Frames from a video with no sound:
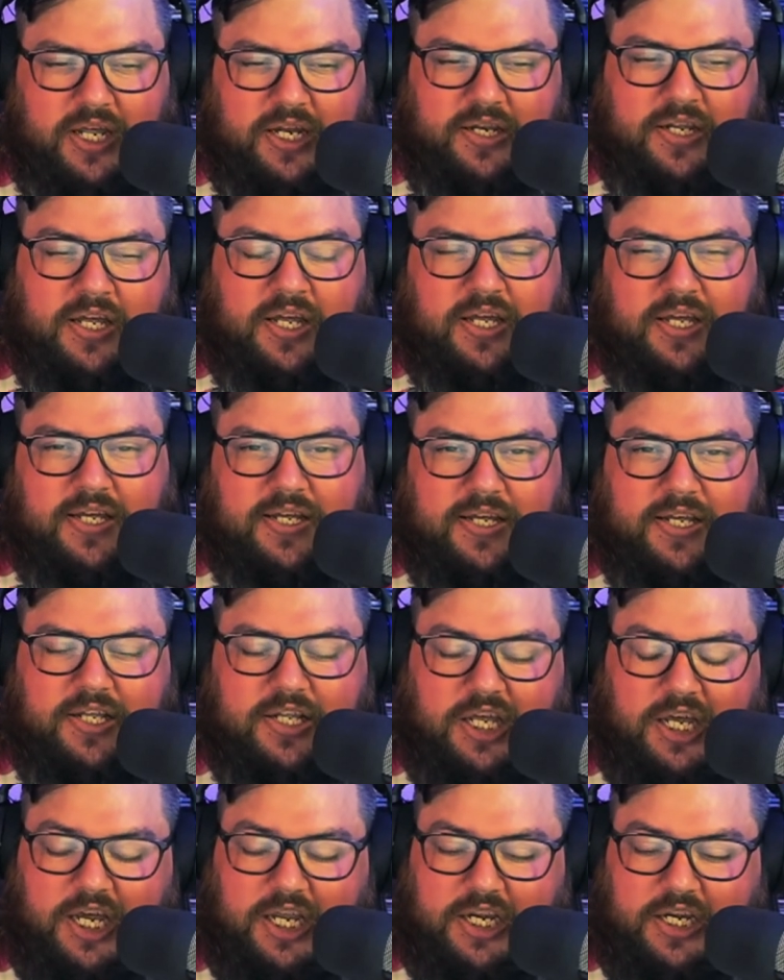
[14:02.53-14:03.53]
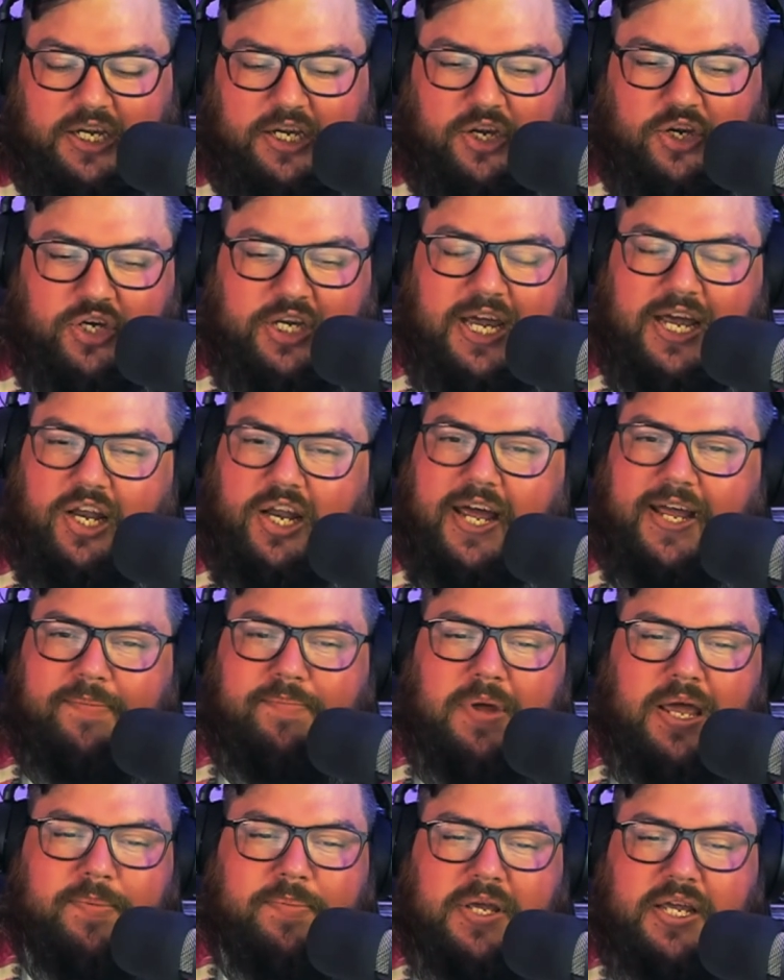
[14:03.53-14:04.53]
And you'd get
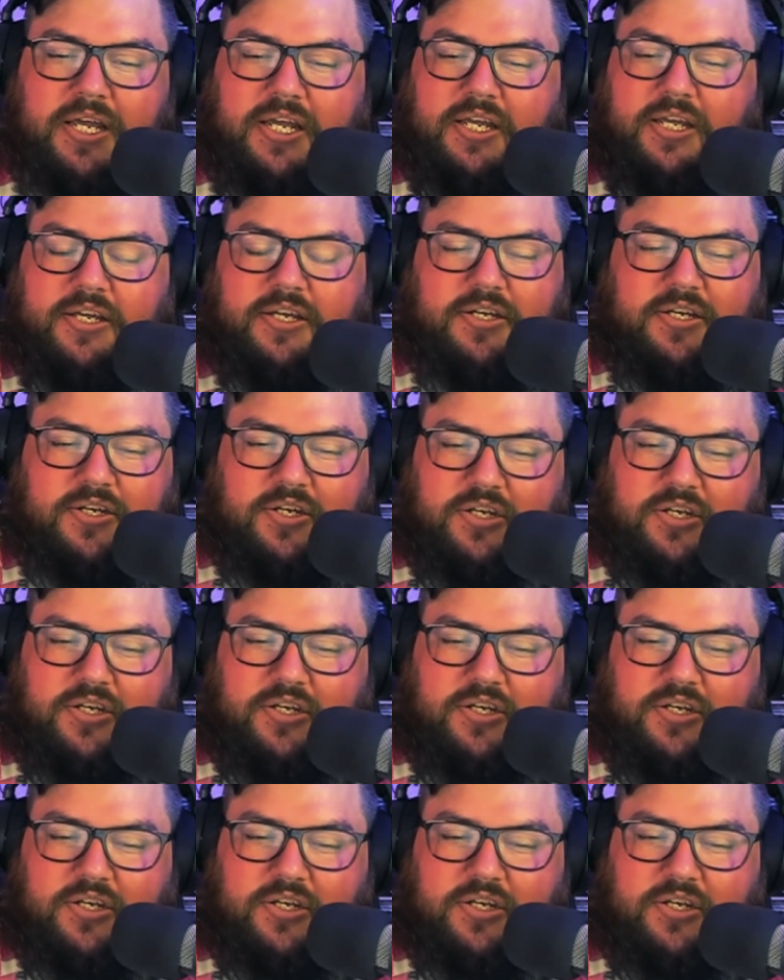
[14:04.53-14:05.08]
like maybe